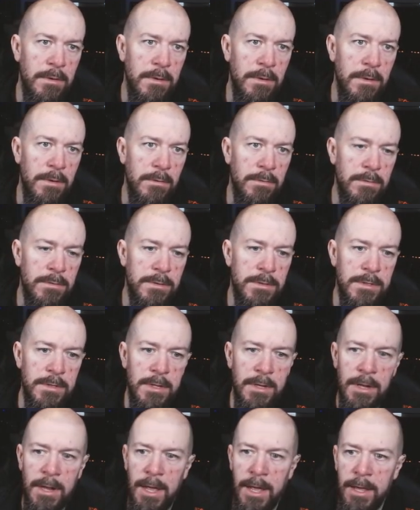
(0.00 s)
Looks
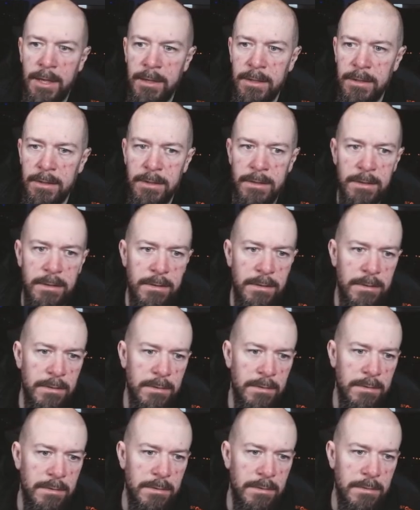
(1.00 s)
like
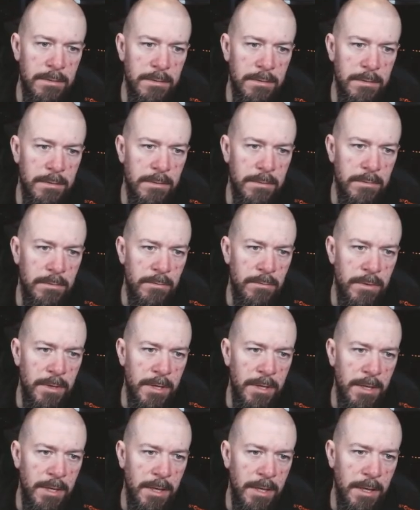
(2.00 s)

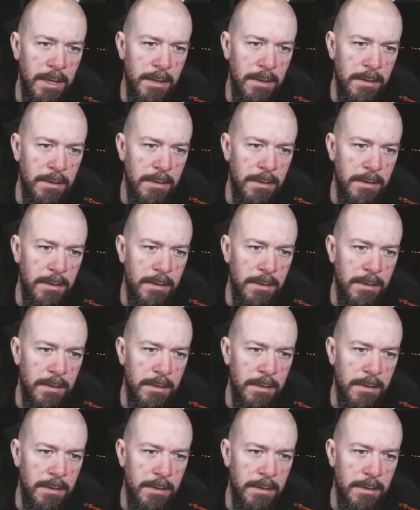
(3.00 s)
really